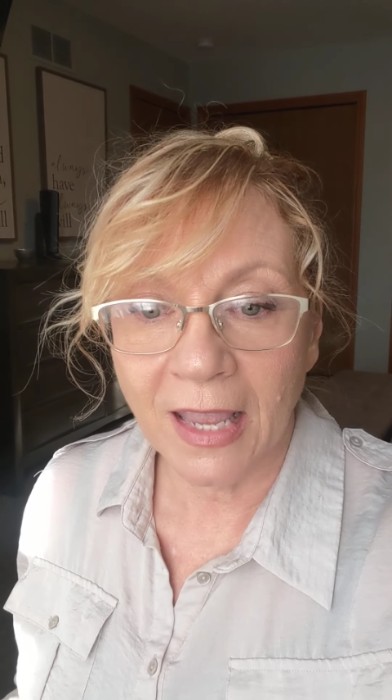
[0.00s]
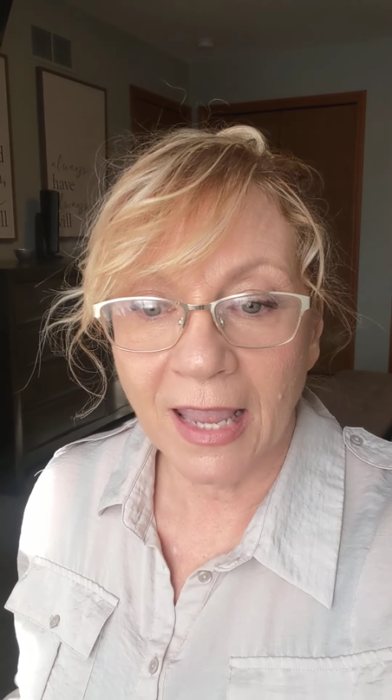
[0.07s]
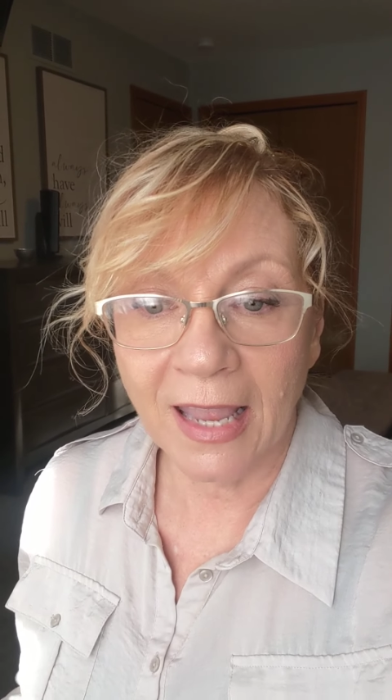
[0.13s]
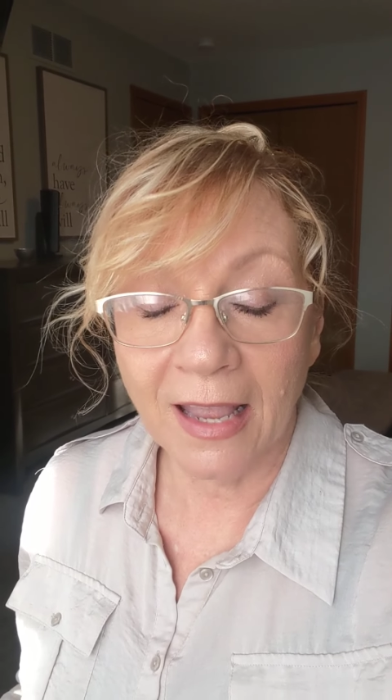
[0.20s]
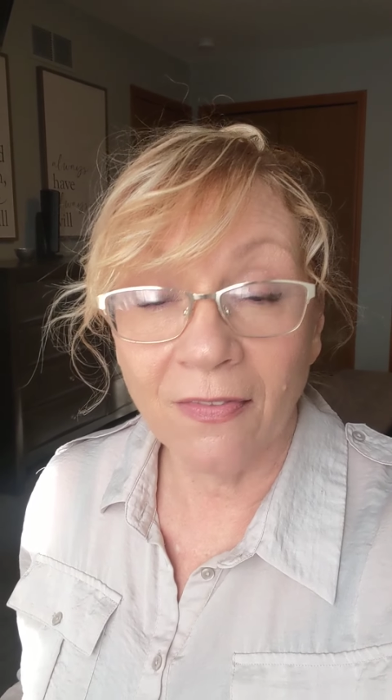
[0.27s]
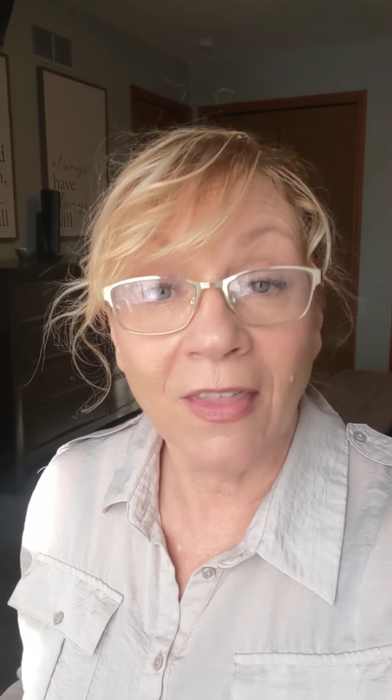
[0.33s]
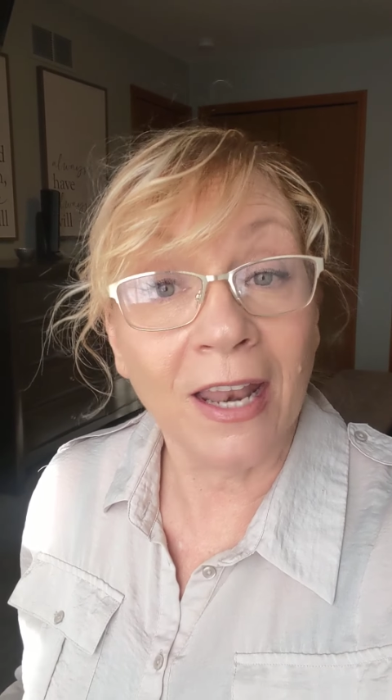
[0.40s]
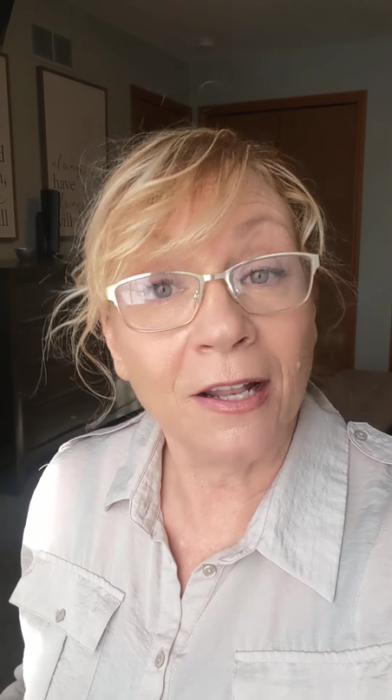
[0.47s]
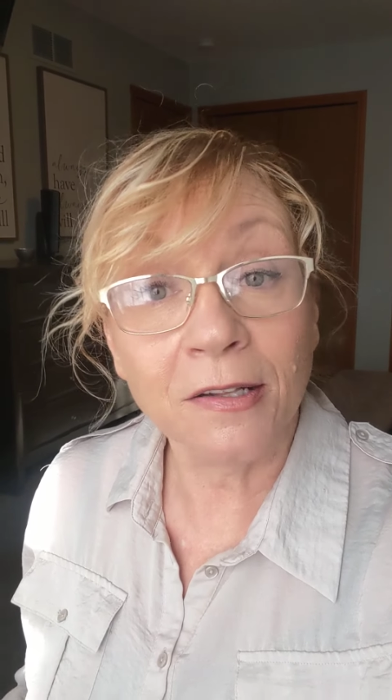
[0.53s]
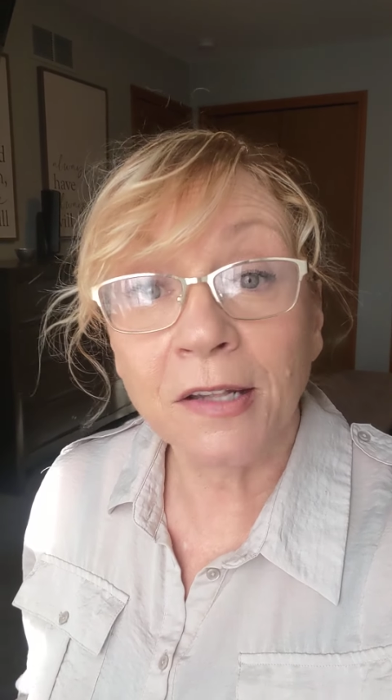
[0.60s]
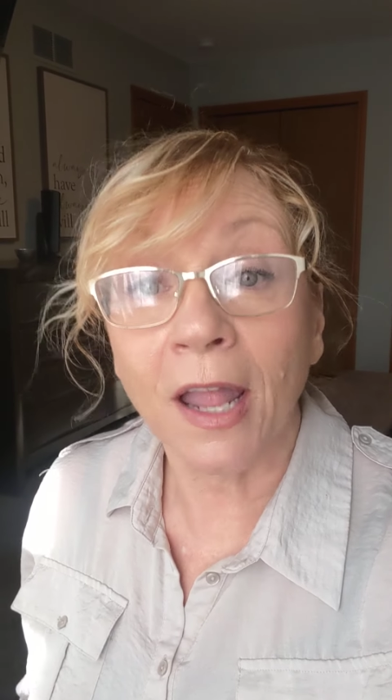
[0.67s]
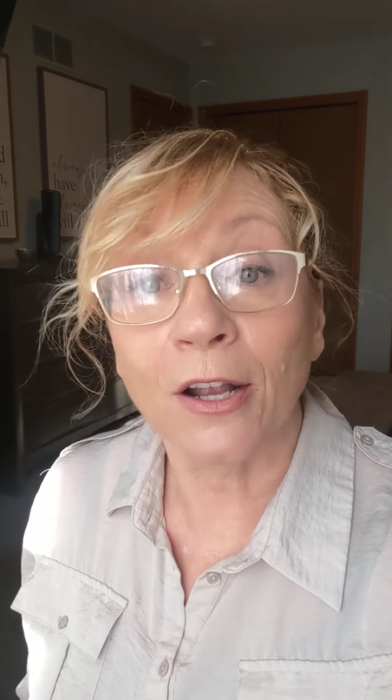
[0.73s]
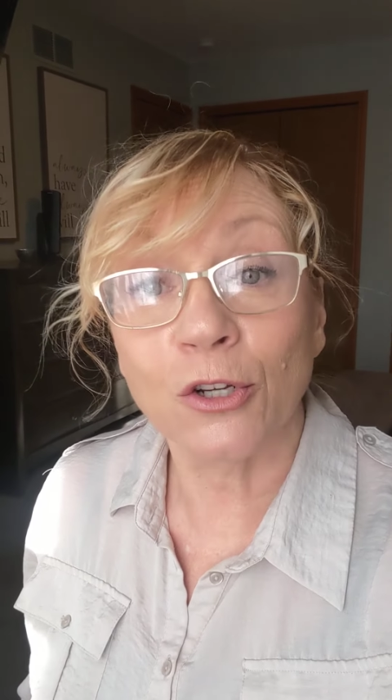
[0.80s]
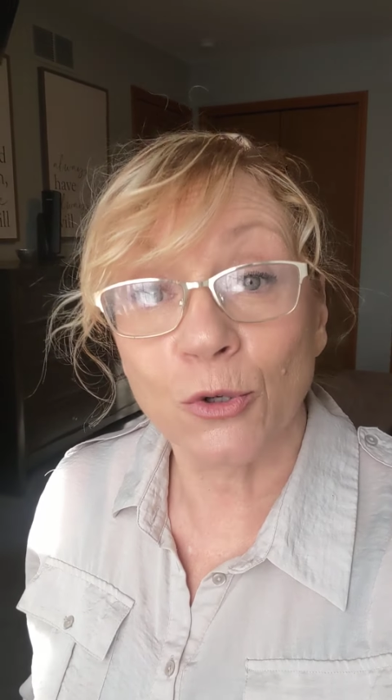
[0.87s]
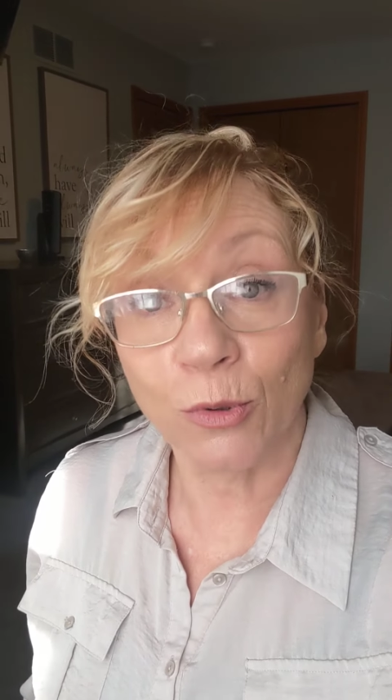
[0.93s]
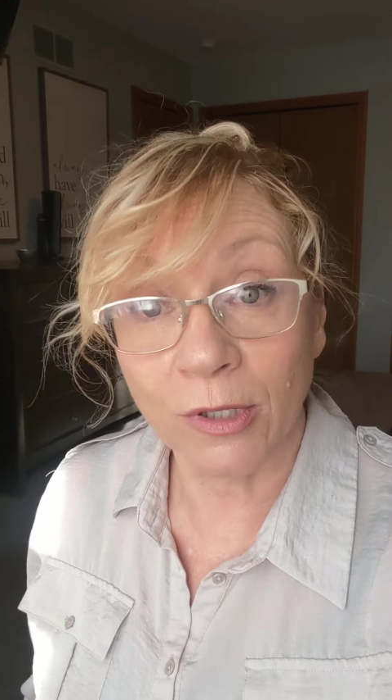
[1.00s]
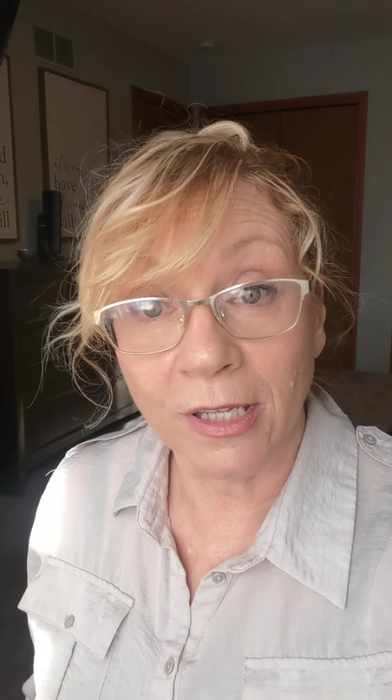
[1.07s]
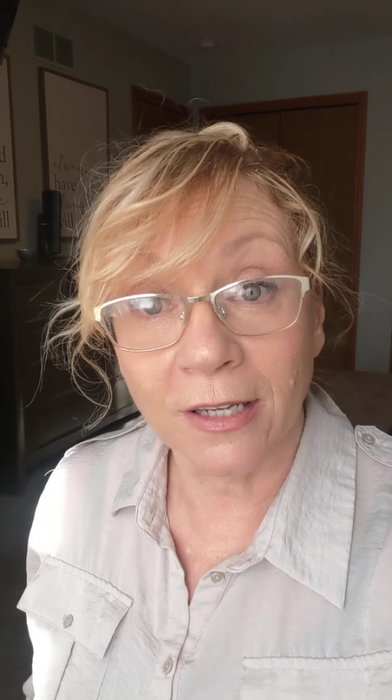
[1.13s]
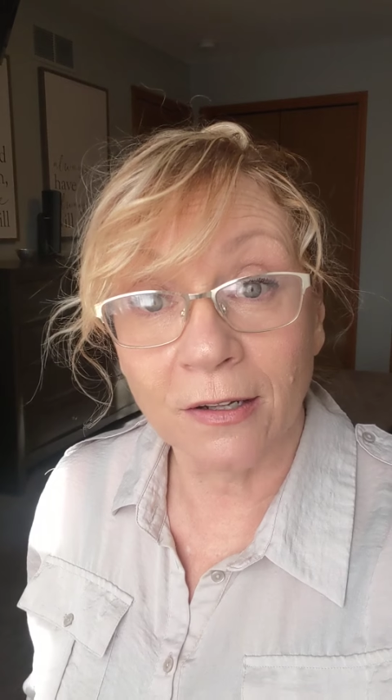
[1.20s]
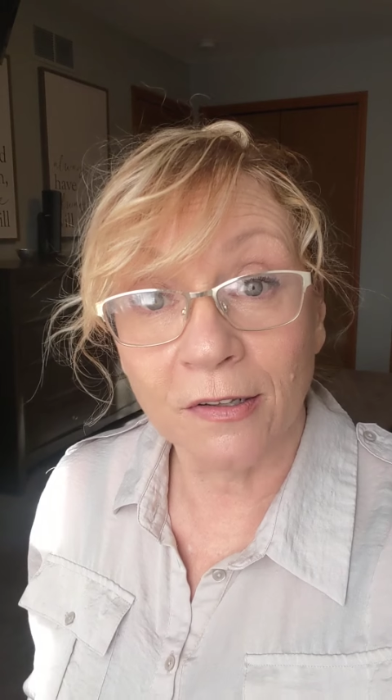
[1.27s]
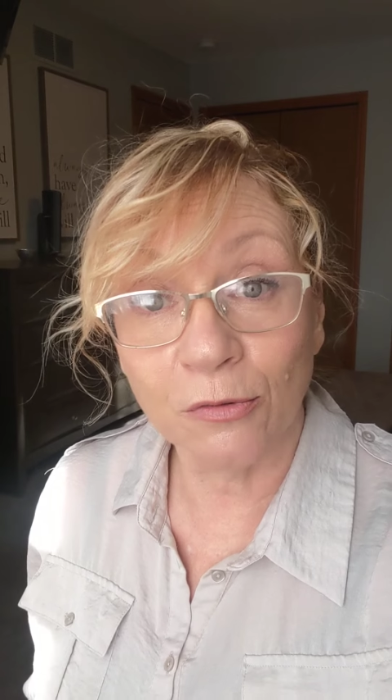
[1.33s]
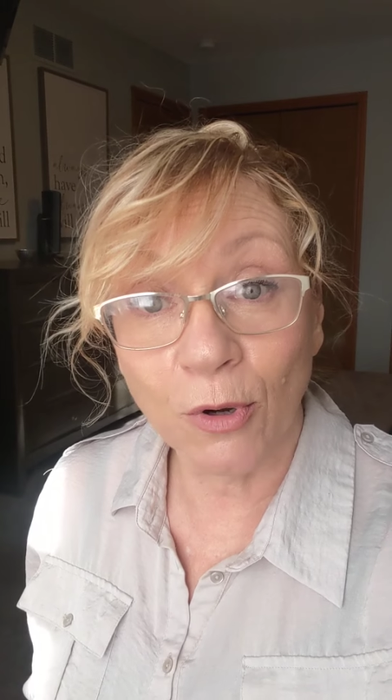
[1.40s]
And that is
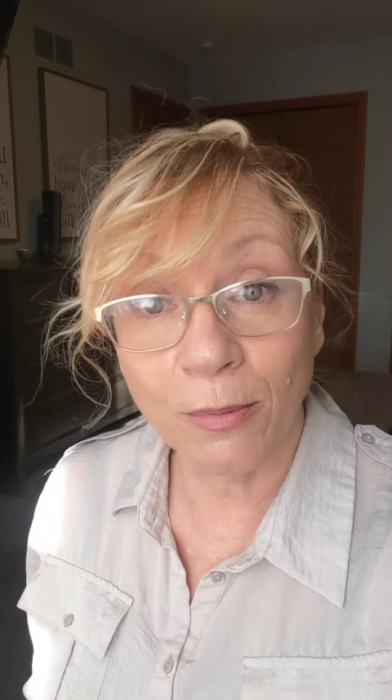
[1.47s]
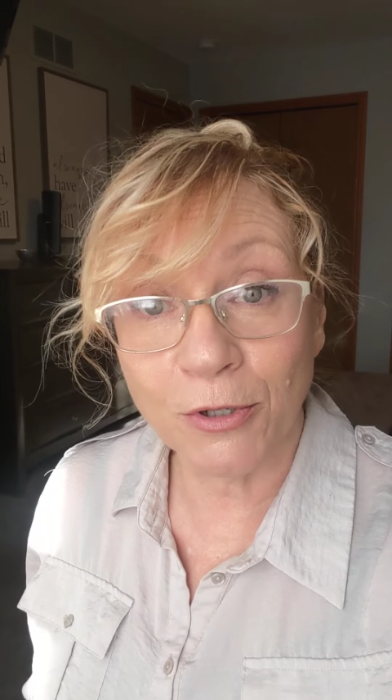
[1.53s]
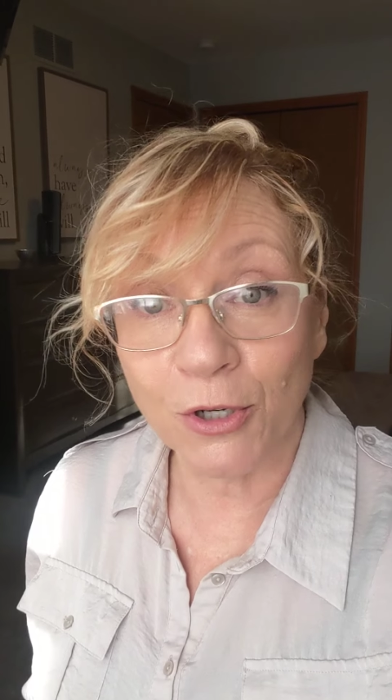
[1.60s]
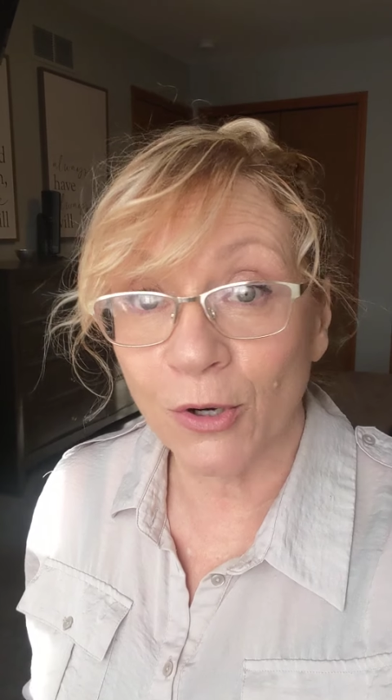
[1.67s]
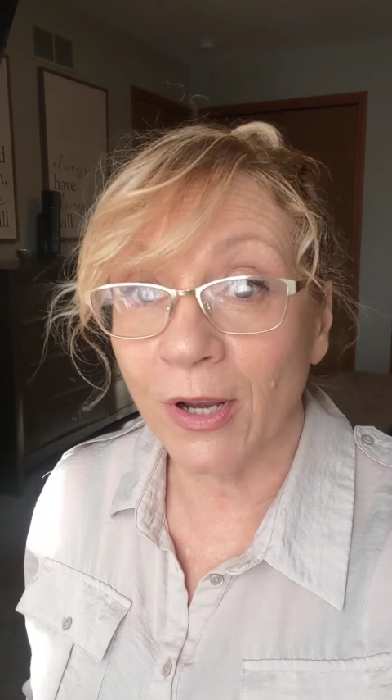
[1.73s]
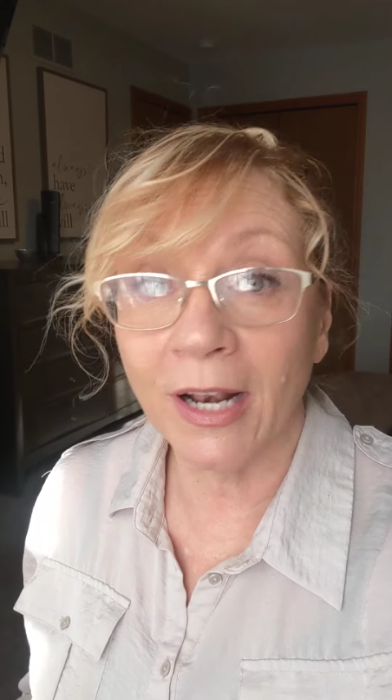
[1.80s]
actually a scripture.